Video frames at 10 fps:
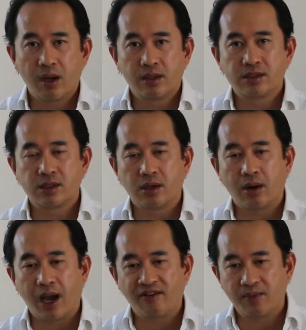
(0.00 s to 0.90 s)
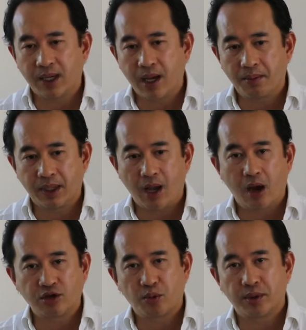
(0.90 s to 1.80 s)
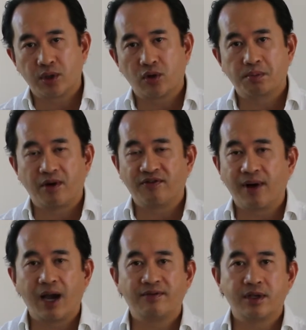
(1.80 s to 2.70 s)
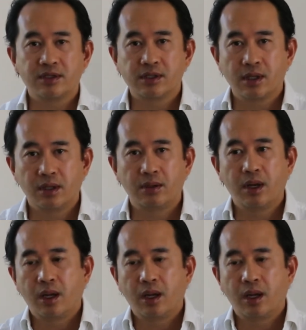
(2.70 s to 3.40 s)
So I've become an entrepreneur about 5 years ago,